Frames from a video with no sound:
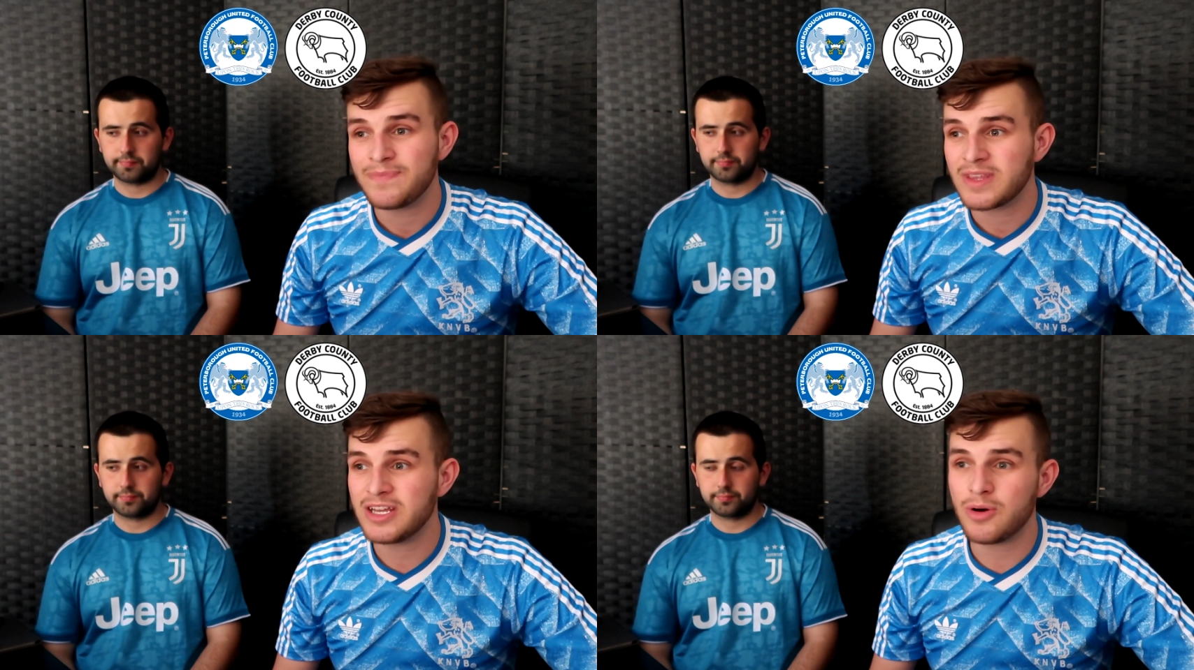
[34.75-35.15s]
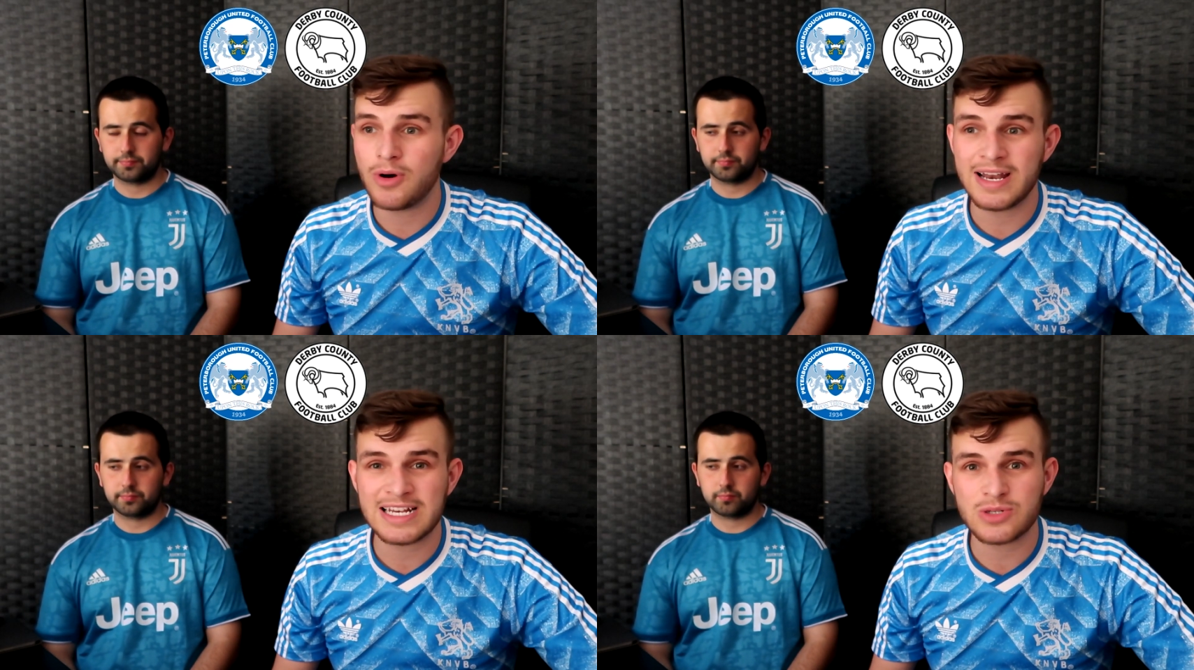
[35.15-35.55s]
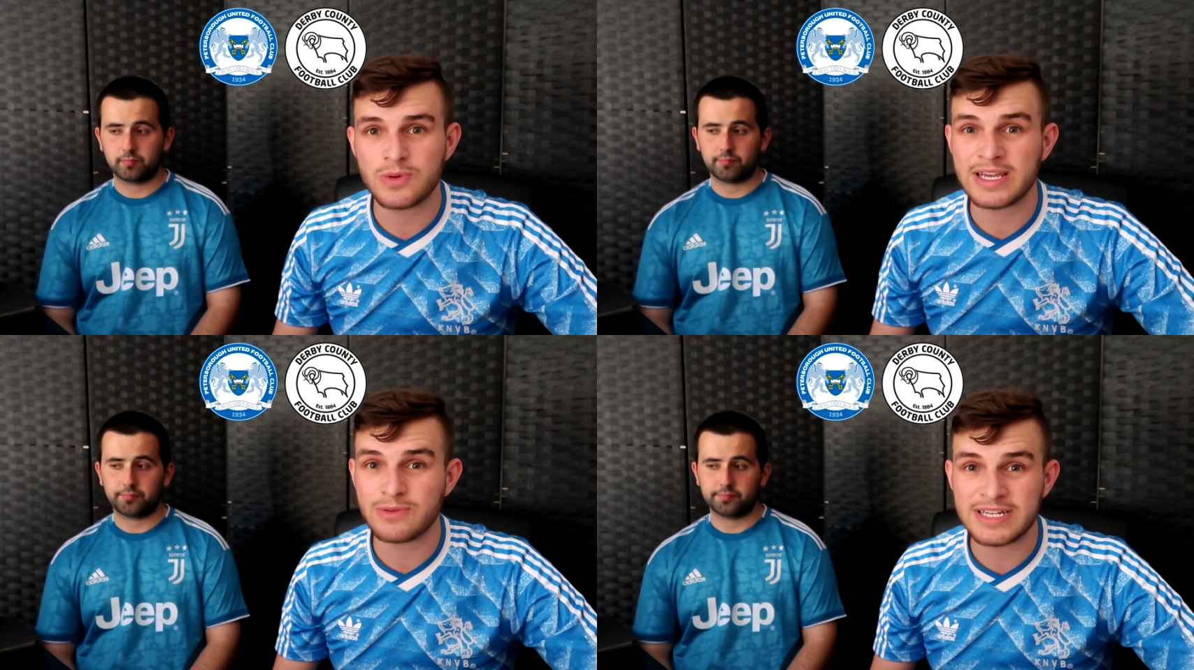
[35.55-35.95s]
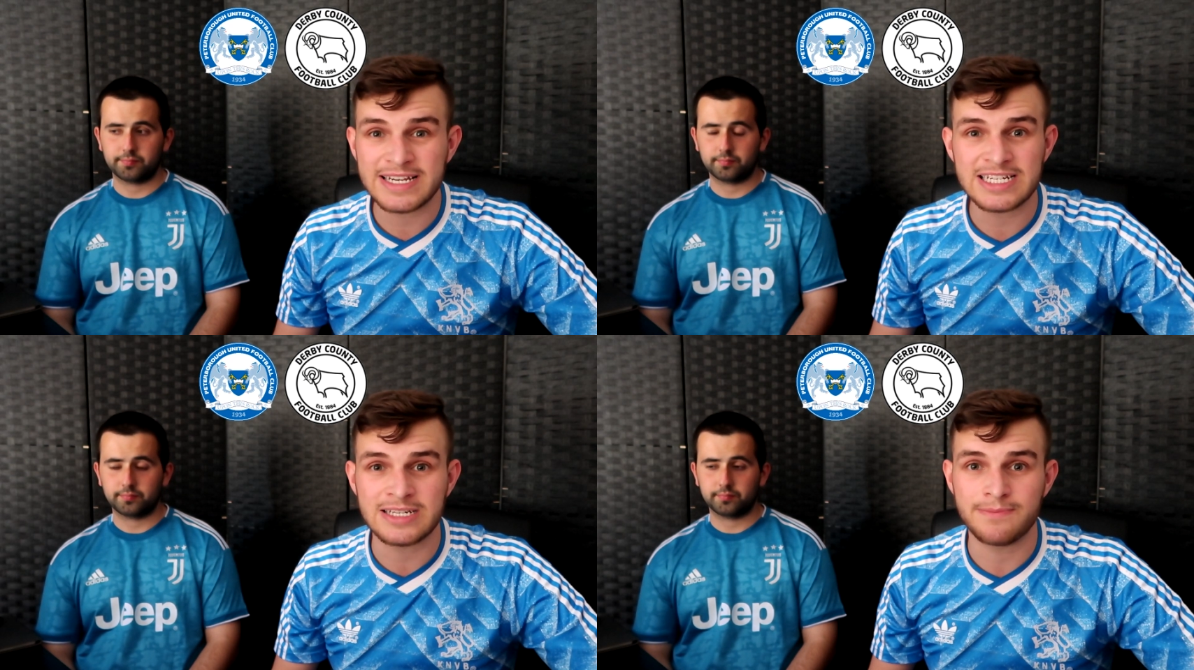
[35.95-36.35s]
Speaker 1: you know what, last week it was a
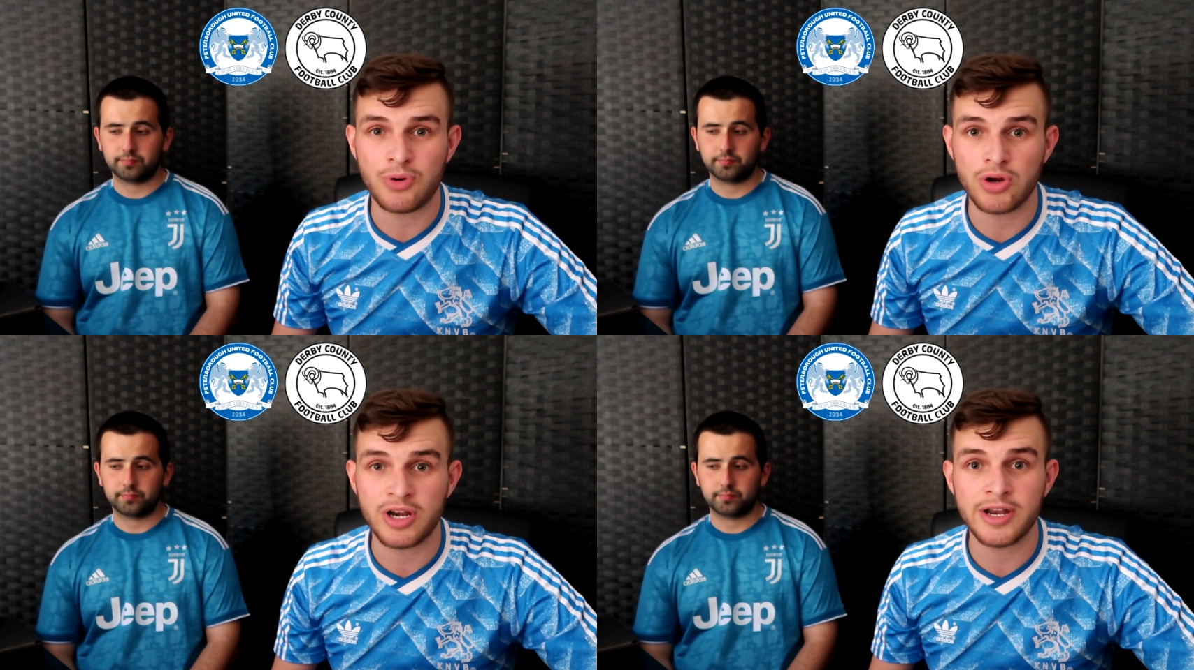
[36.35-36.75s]
decent point.